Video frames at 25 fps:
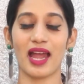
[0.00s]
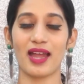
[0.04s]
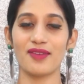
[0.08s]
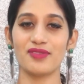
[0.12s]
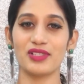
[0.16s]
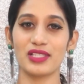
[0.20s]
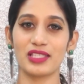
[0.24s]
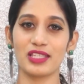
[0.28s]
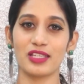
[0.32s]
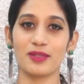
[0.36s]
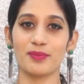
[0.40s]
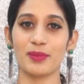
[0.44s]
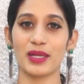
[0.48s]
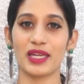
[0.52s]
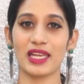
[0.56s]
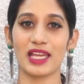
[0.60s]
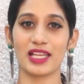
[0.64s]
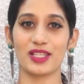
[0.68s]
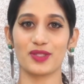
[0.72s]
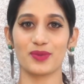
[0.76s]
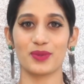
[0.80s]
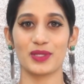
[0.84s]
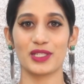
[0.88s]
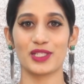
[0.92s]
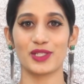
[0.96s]
I will see you in my
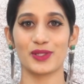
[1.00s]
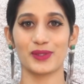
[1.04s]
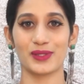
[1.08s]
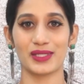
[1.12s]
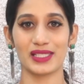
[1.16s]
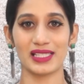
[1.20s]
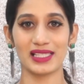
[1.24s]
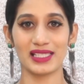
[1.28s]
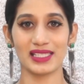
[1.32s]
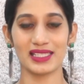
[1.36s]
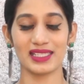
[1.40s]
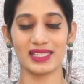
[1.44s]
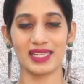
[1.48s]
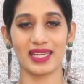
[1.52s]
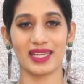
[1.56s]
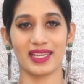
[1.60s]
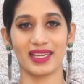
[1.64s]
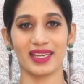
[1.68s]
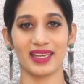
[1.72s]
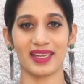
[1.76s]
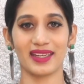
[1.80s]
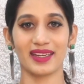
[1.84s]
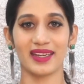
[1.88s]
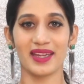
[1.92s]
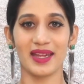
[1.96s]
next video. Till then, take
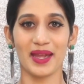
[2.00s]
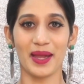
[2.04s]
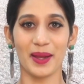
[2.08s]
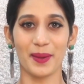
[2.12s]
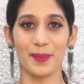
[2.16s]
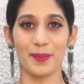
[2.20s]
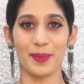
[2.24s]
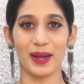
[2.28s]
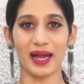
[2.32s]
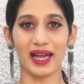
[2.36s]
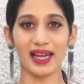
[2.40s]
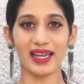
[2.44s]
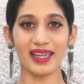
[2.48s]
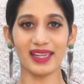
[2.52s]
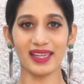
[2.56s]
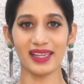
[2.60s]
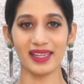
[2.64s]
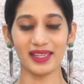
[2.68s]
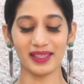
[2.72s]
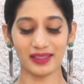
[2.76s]
care. Bye.